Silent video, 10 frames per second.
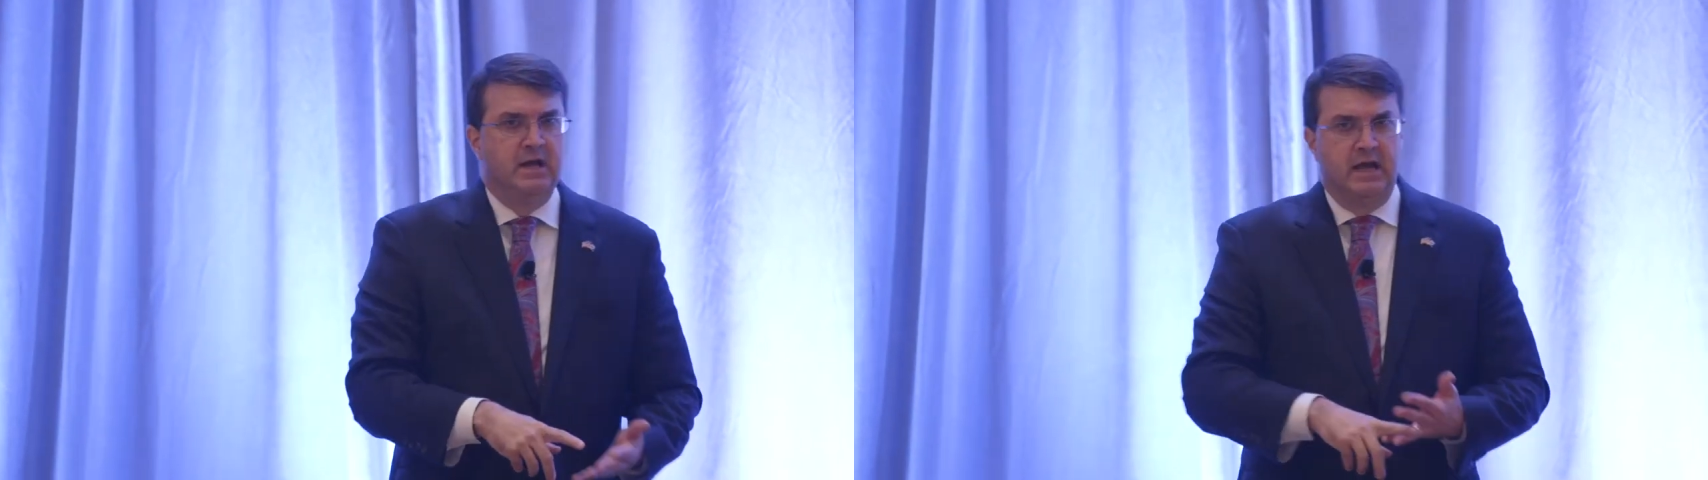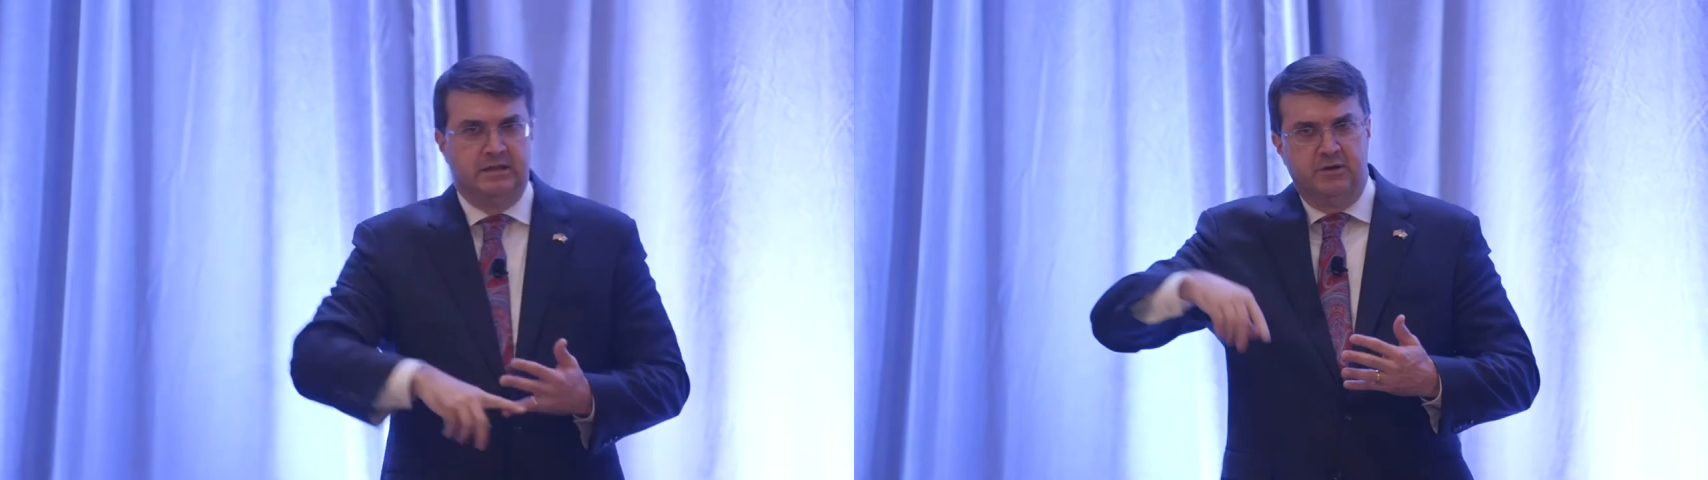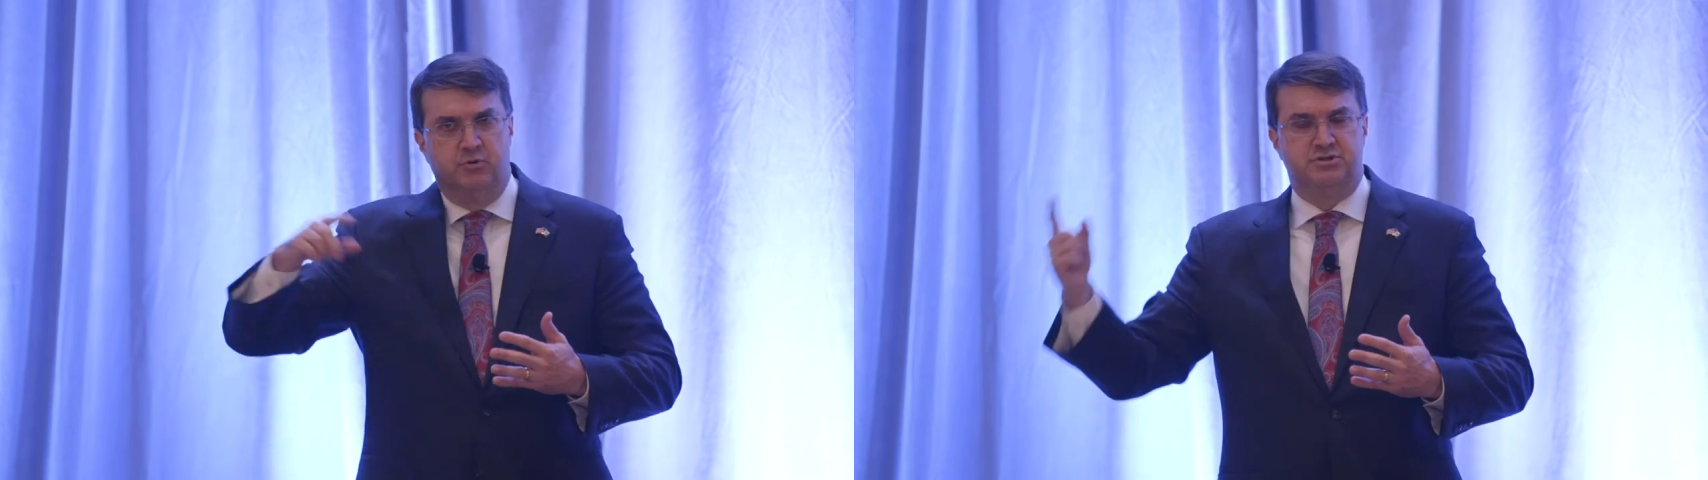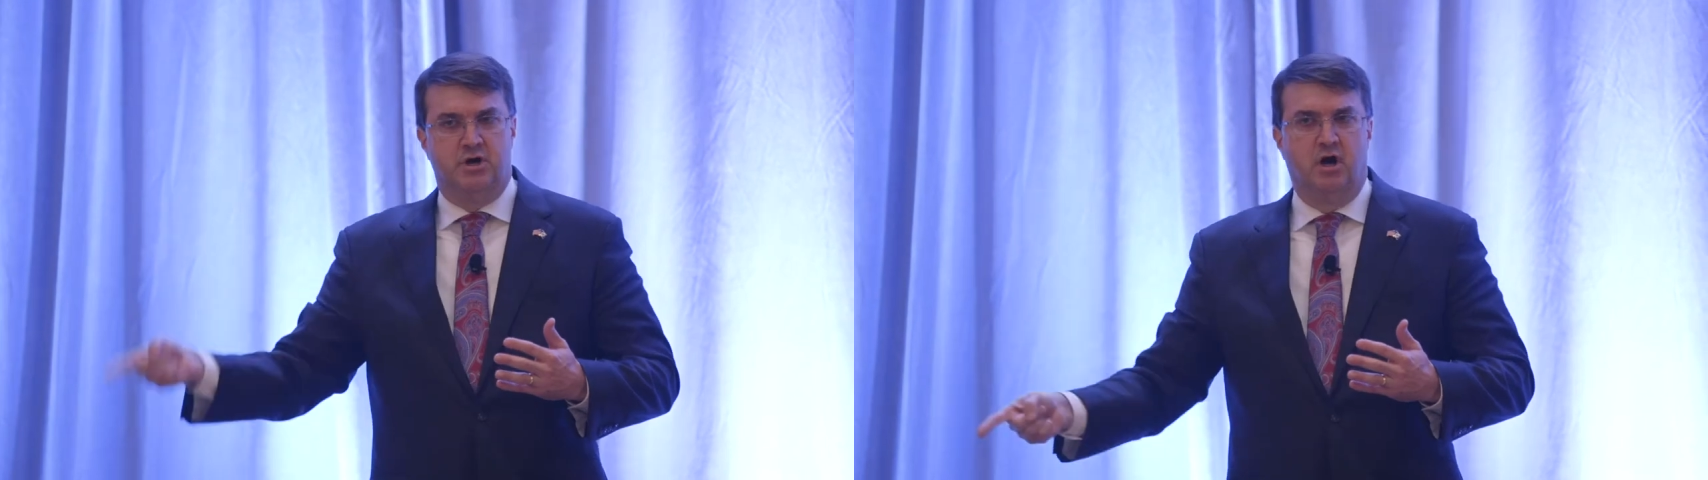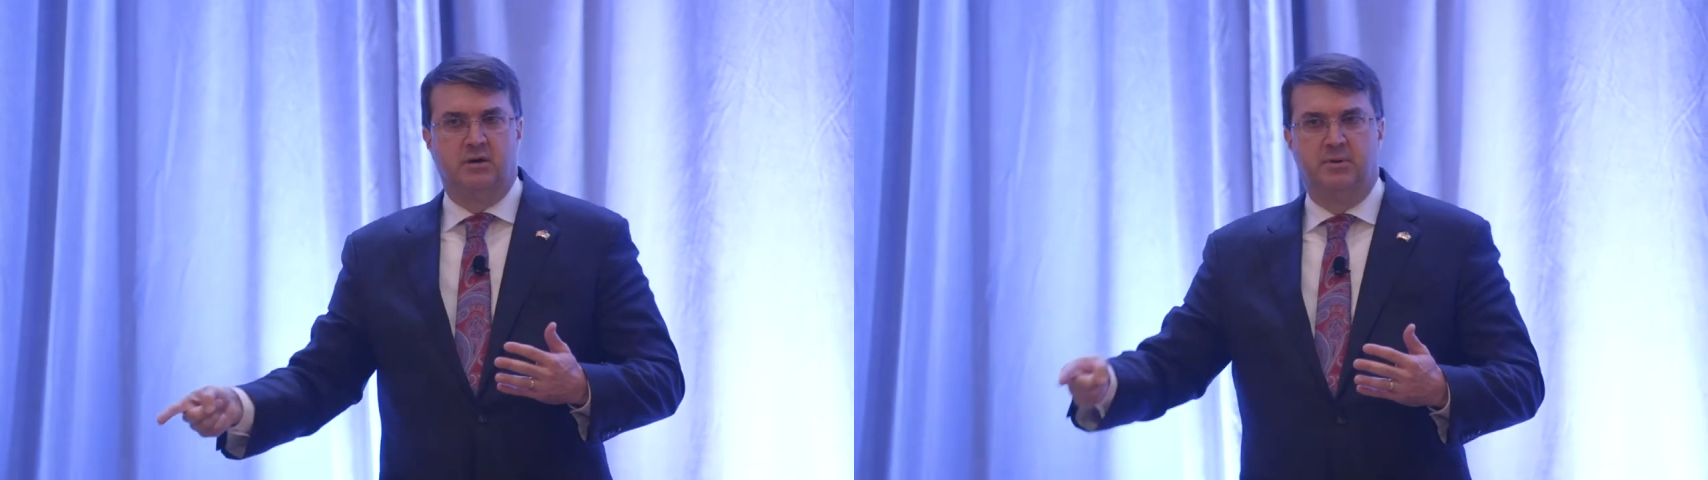and they would
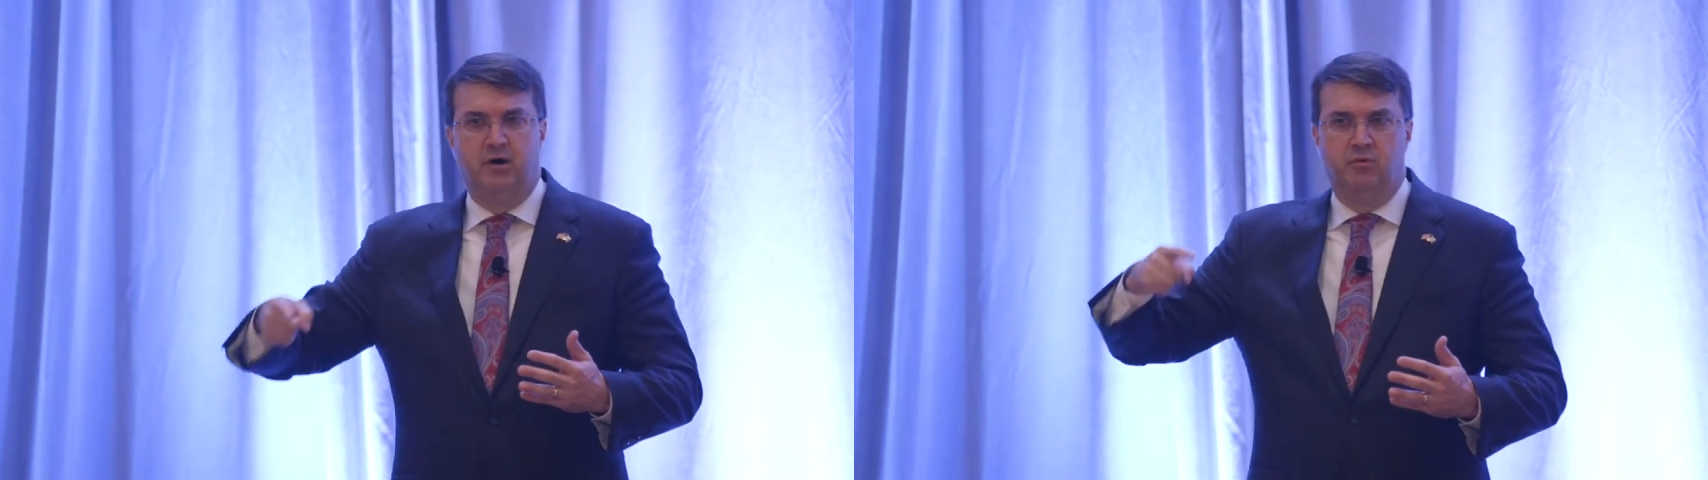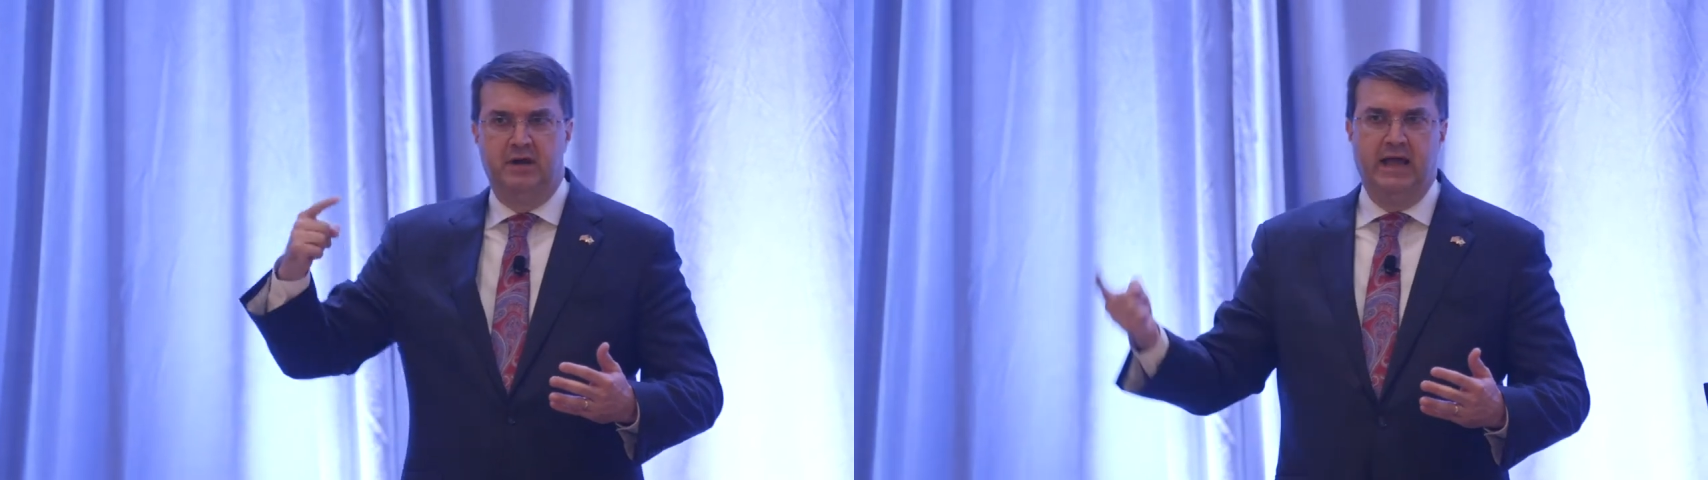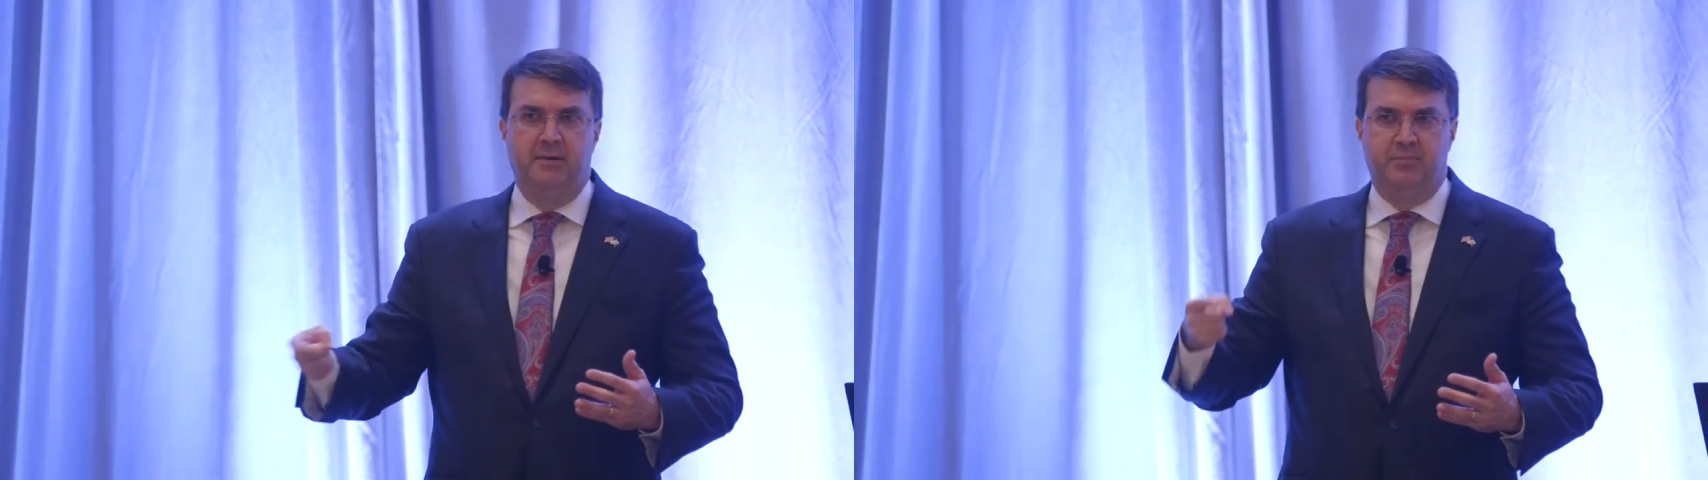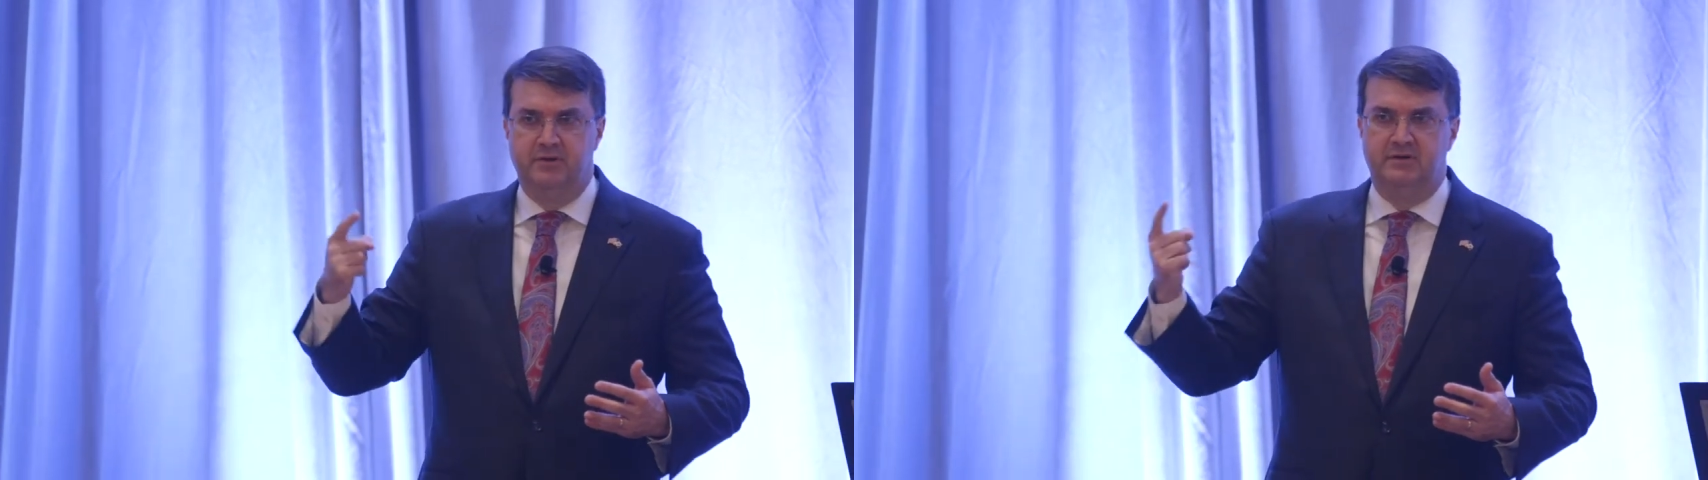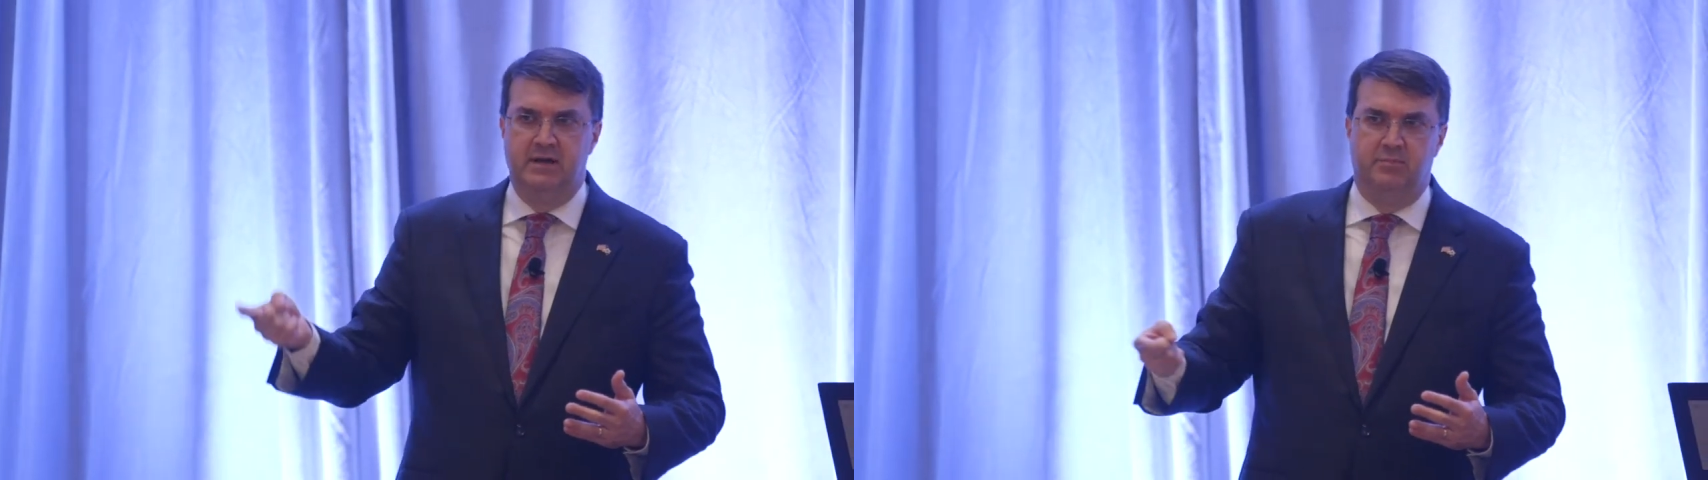talk about what happened the day